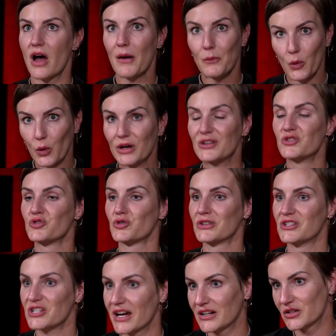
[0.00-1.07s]
upward
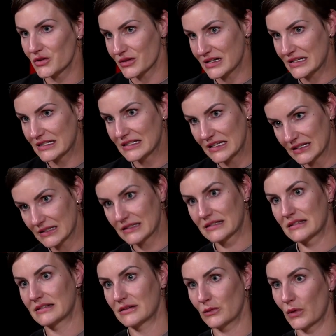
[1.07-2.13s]
trajectory
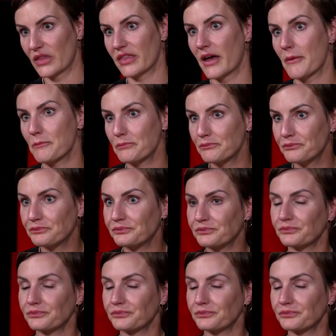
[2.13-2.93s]
since with them.